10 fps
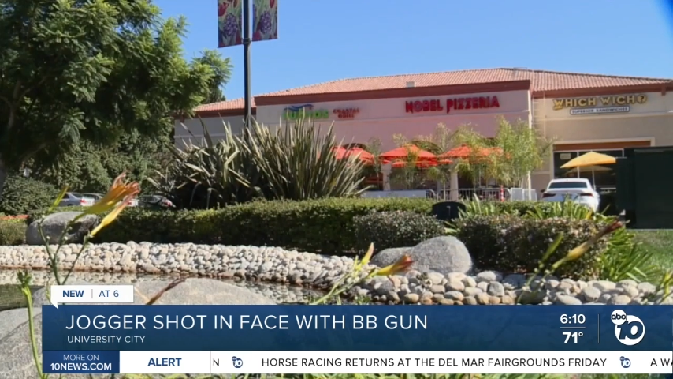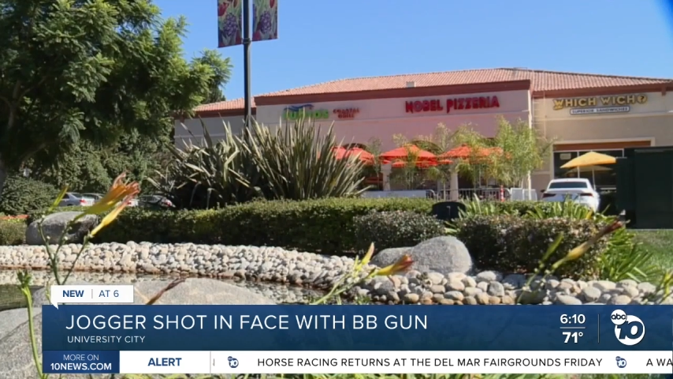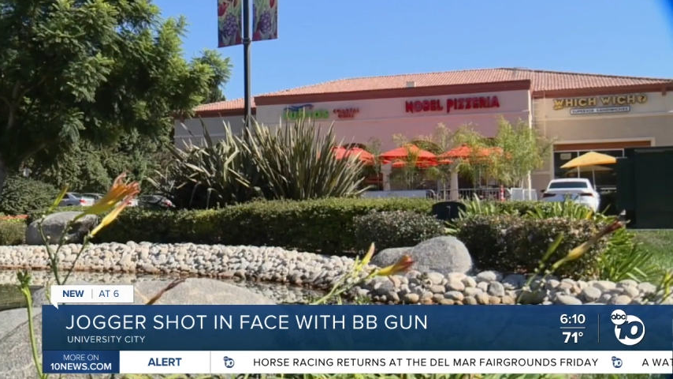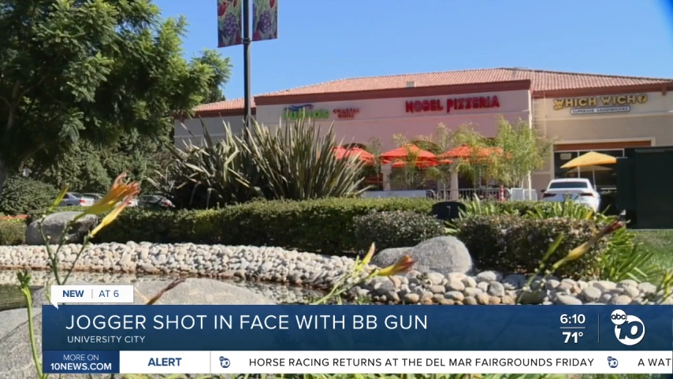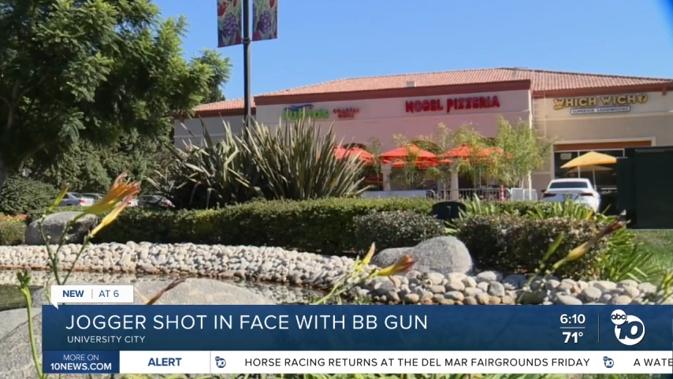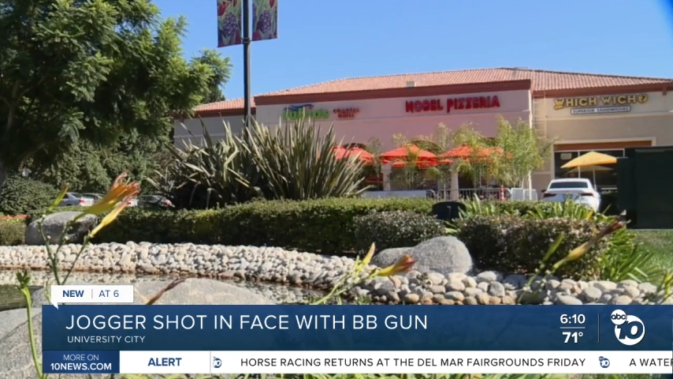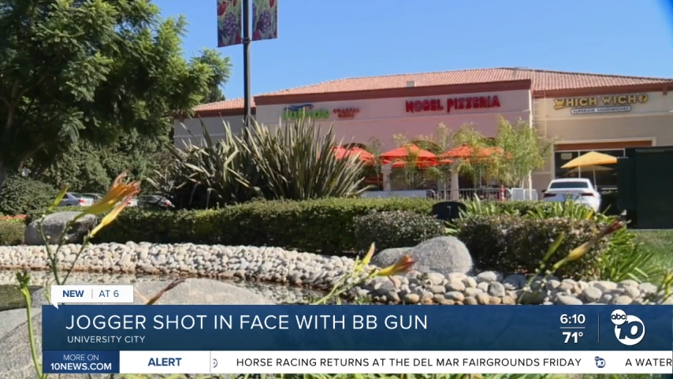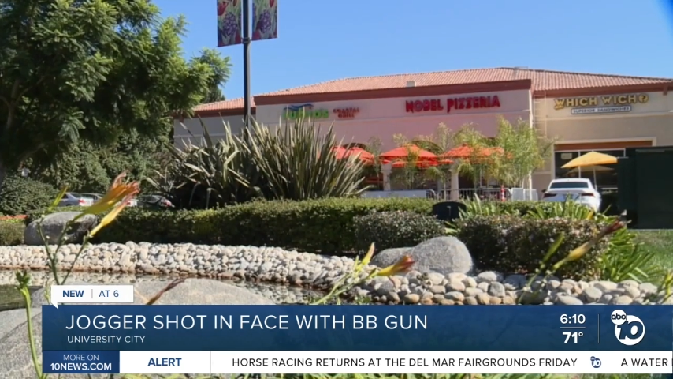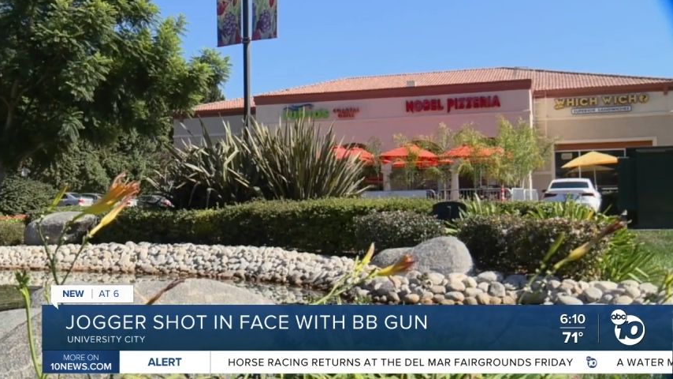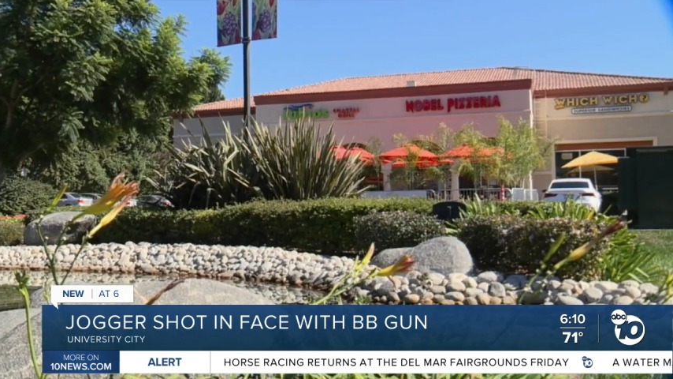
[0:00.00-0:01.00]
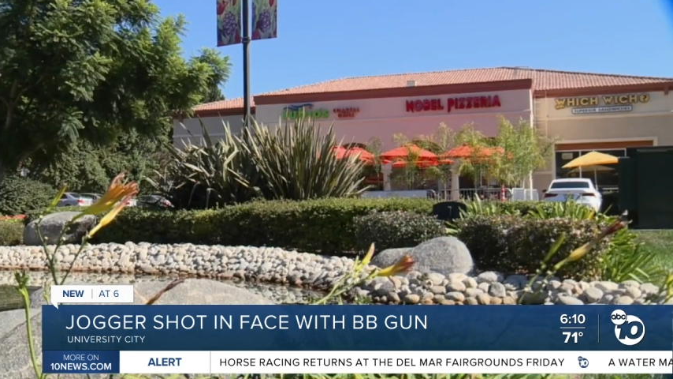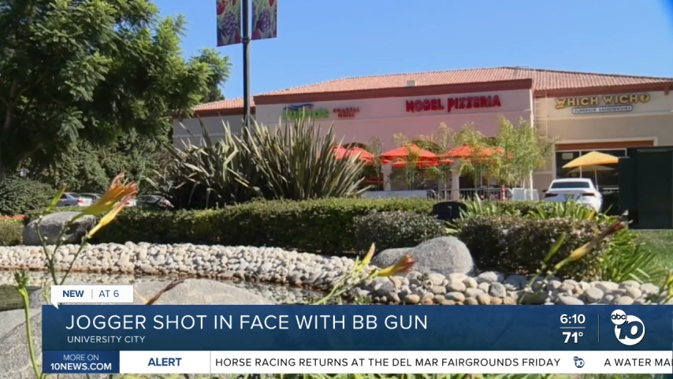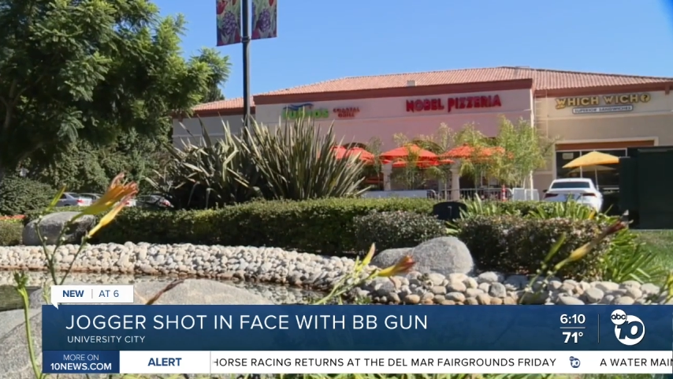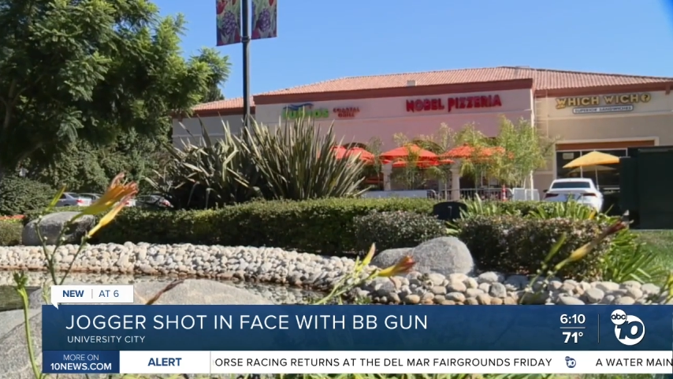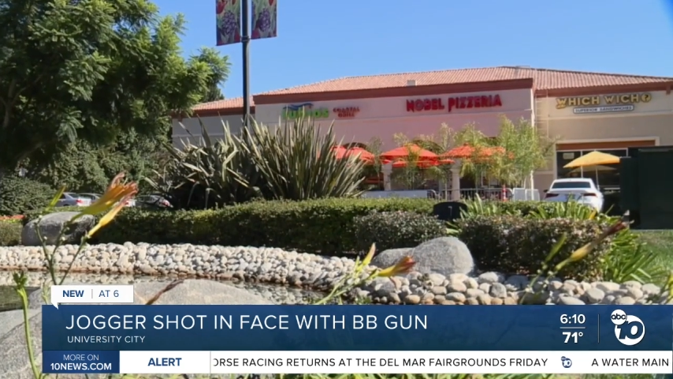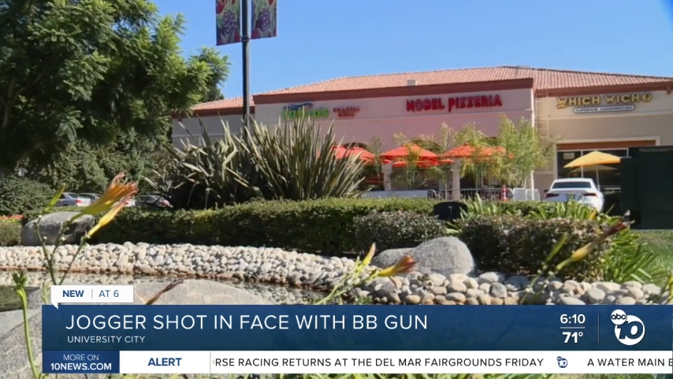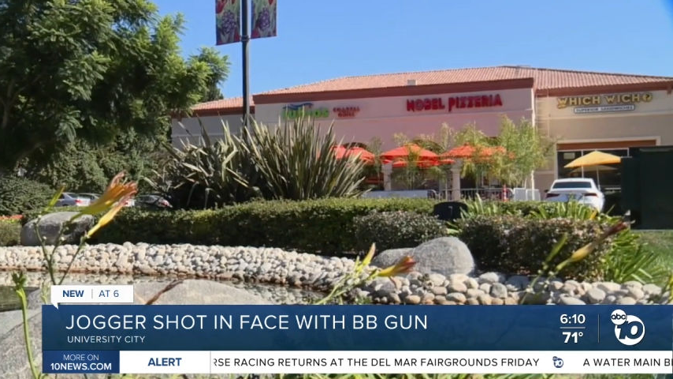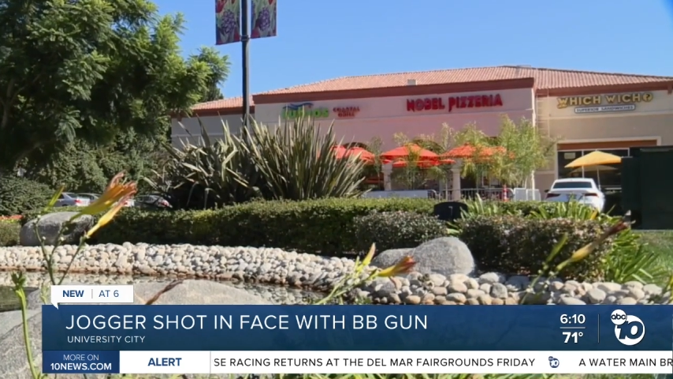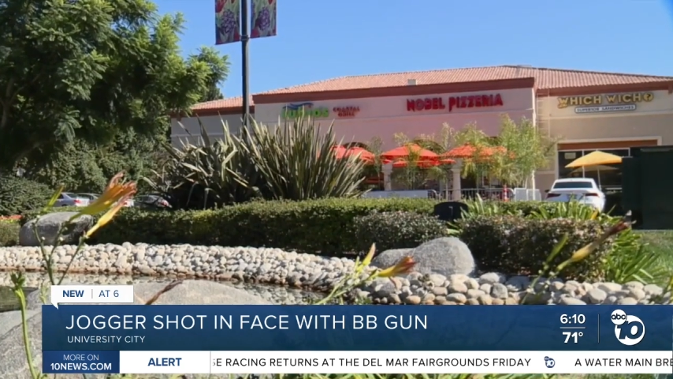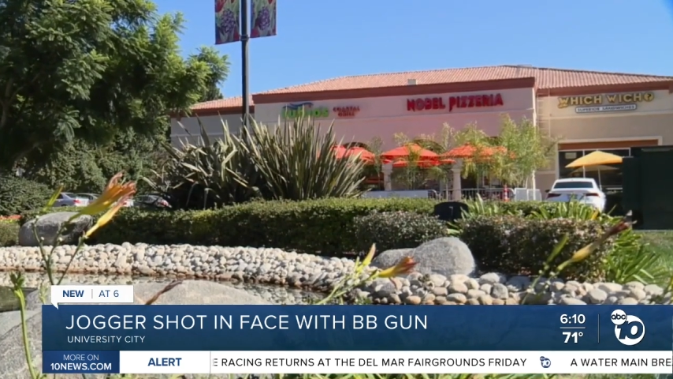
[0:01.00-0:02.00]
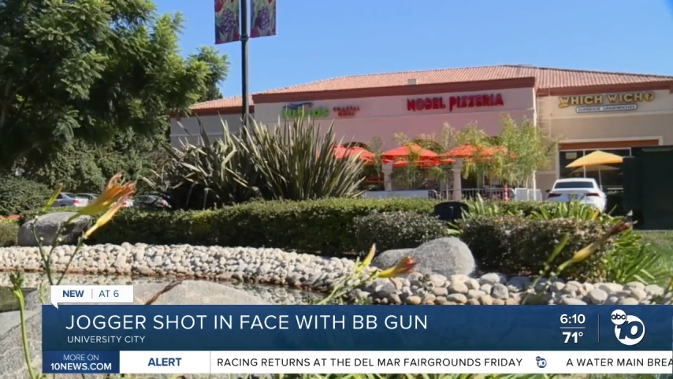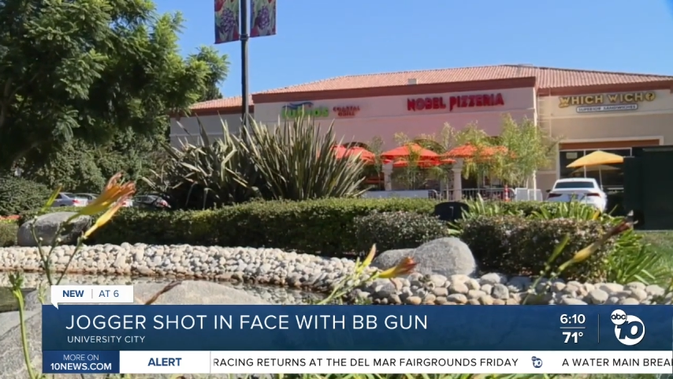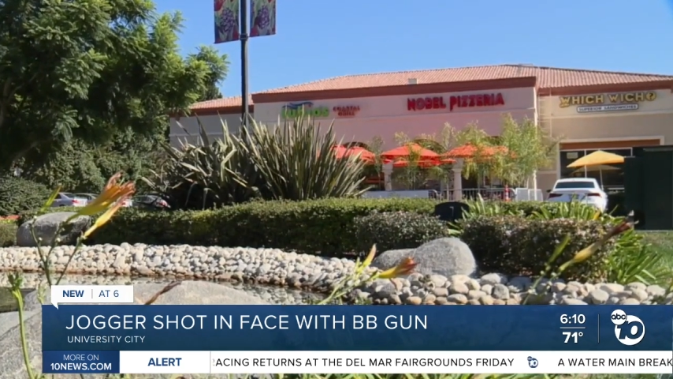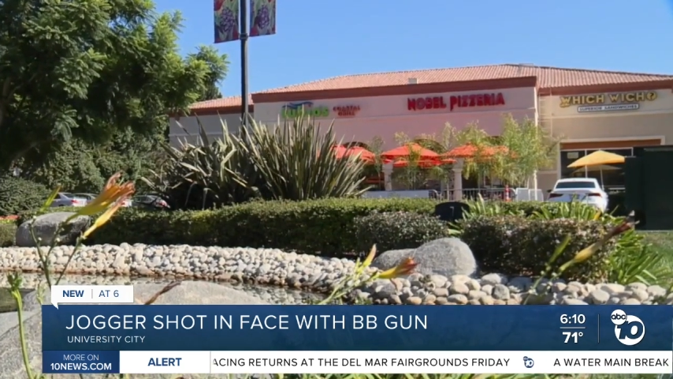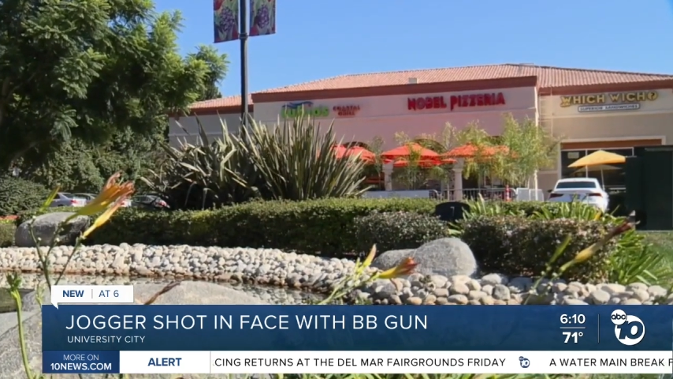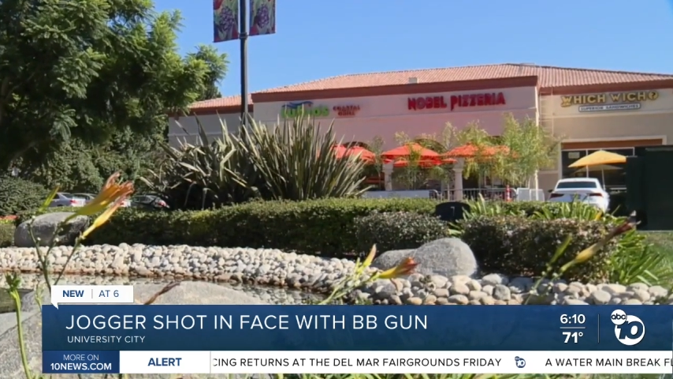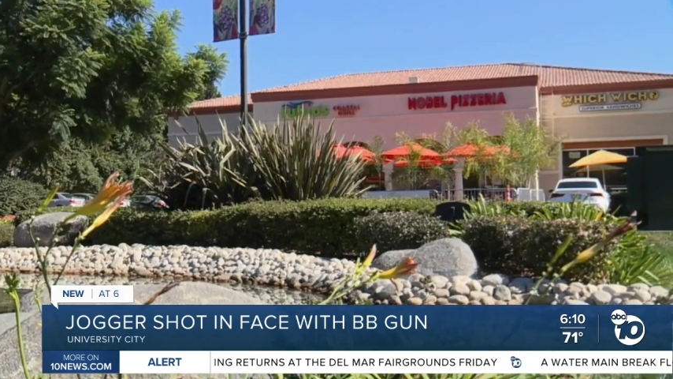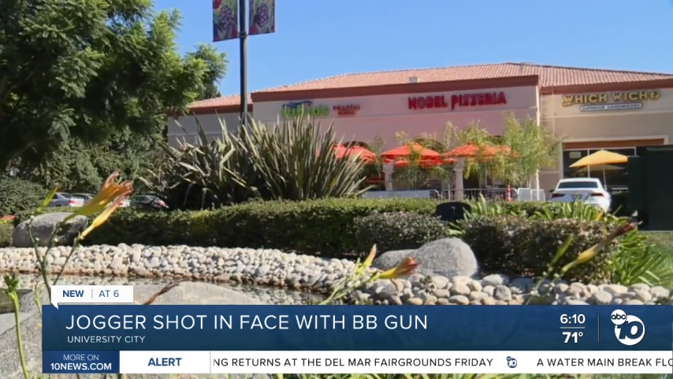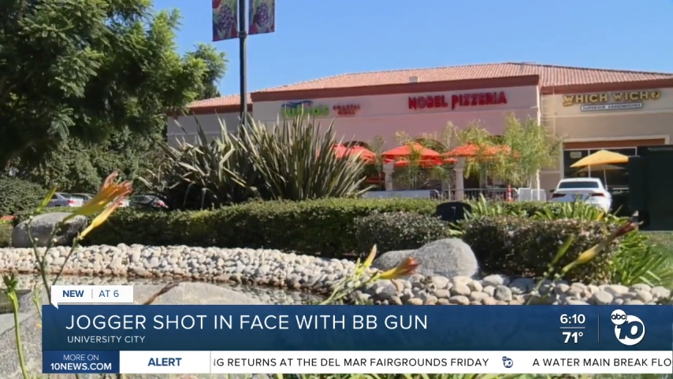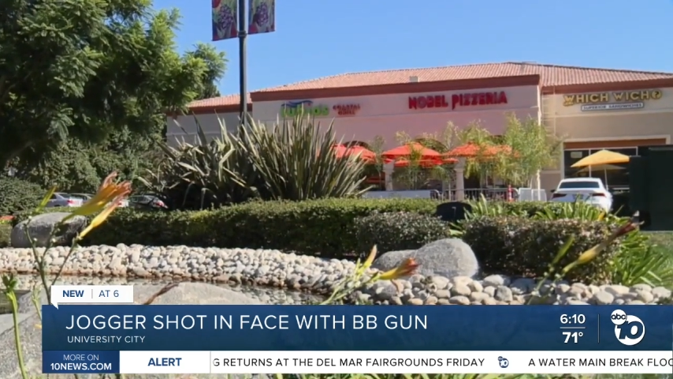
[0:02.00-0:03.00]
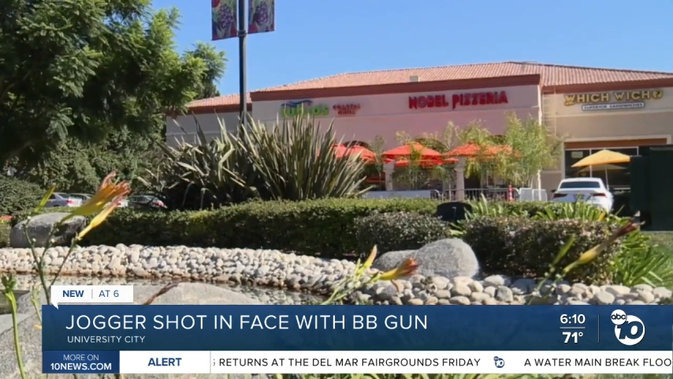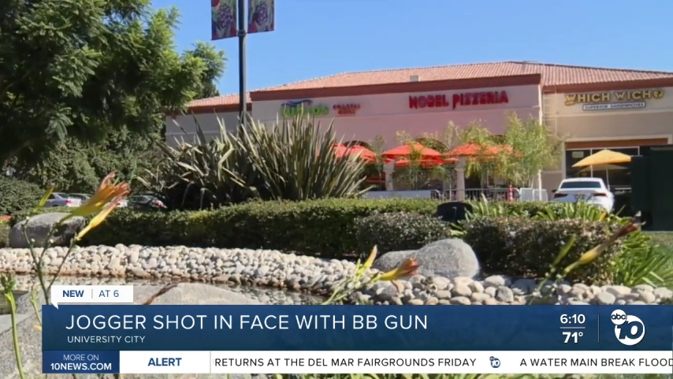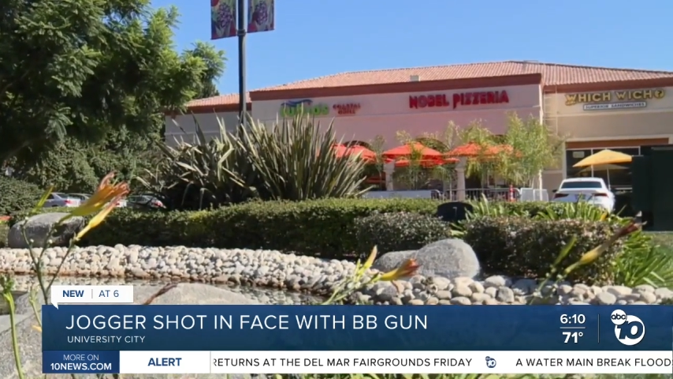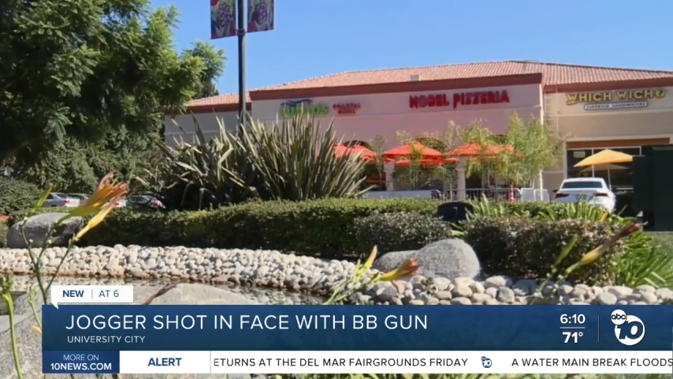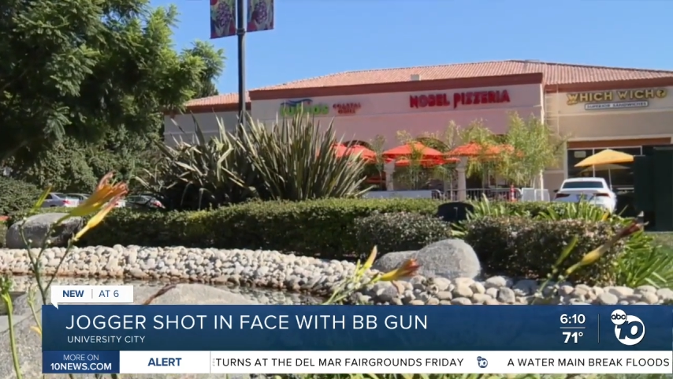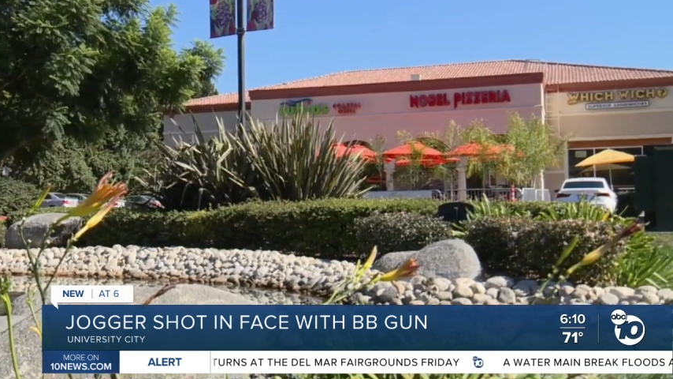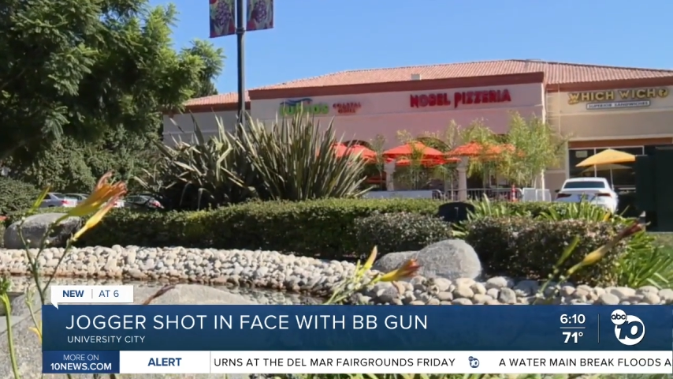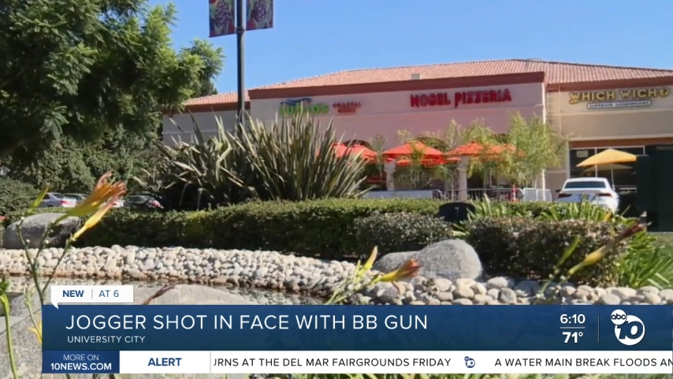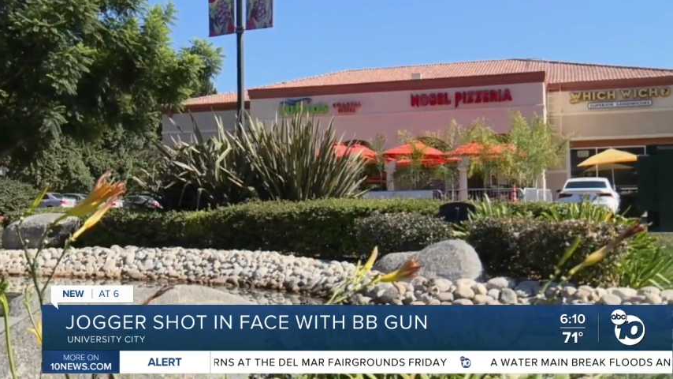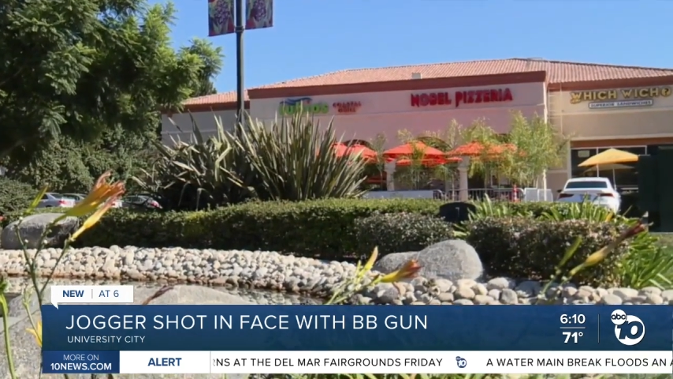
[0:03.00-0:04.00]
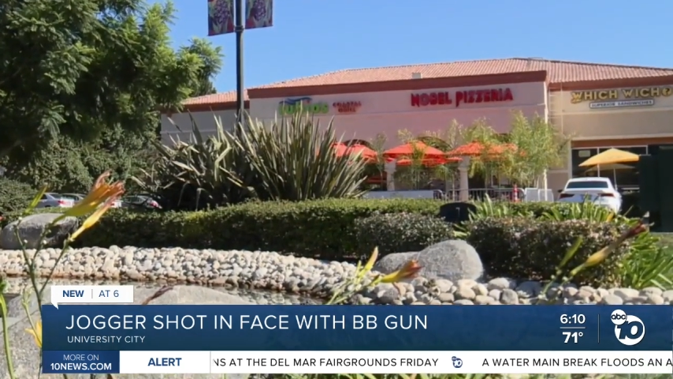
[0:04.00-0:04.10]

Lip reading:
No face is visible, so there are no lips to read.